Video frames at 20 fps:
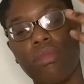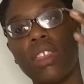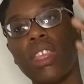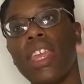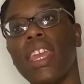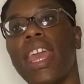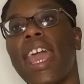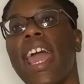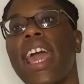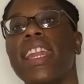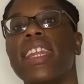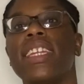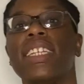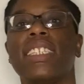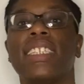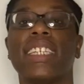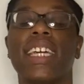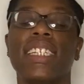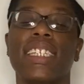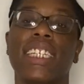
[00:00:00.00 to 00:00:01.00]
Hannah
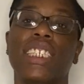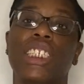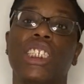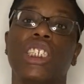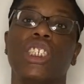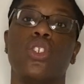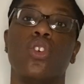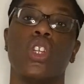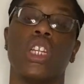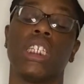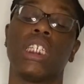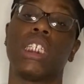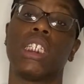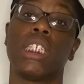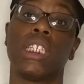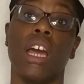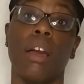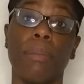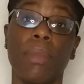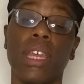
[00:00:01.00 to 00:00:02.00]
decided that she's going to
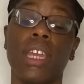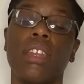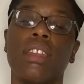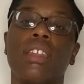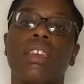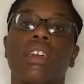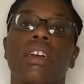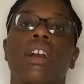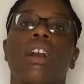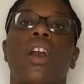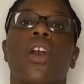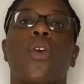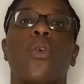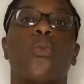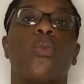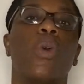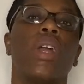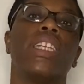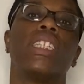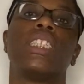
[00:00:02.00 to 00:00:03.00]
summon a
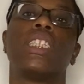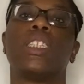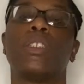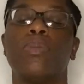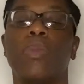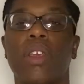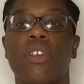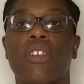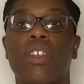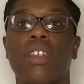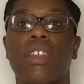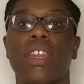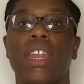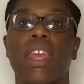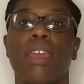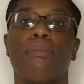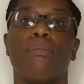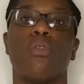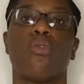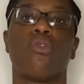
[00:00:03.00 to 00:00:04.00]
witch spirit
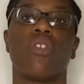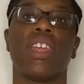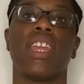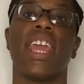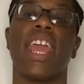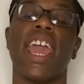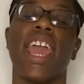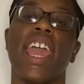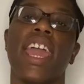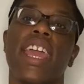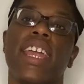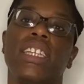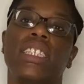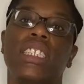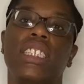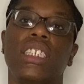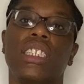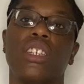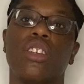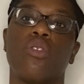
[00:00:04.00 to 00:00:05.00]
named Marie Ann.
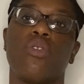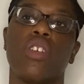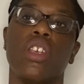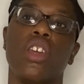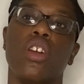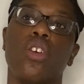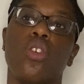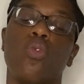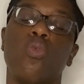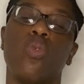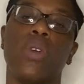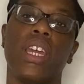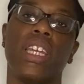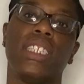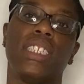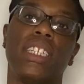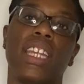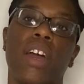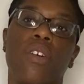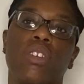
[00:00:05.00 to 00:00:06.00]
She's a Creole
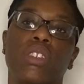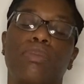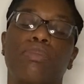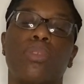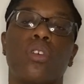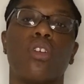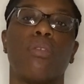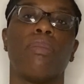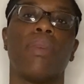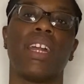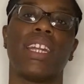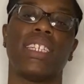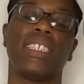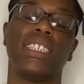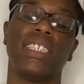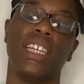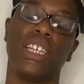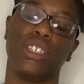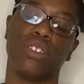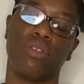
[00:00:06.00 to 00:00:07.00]
witch that was burned by the
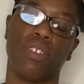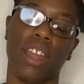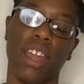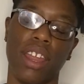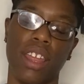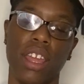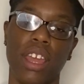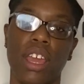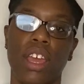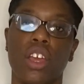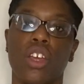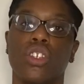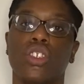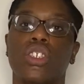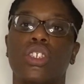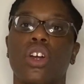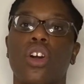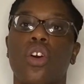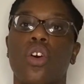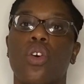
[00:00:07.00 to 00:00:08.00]
stakes, right?
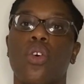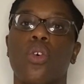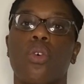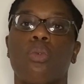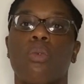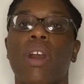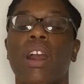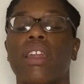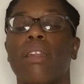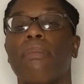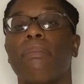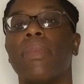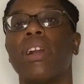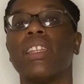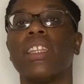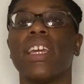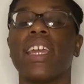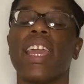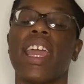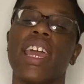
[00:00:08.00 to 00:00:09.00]
So while the
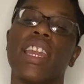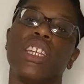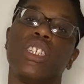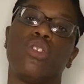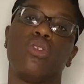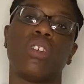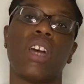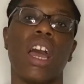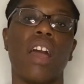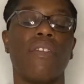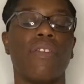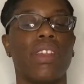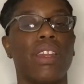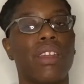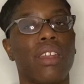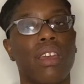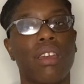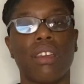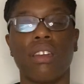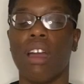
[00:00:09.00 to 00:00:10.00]
mother Hannah's driving in
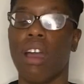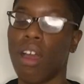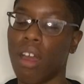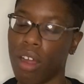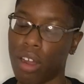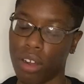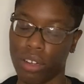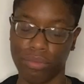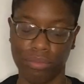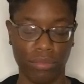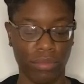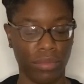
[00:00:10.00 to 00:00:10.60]
the car,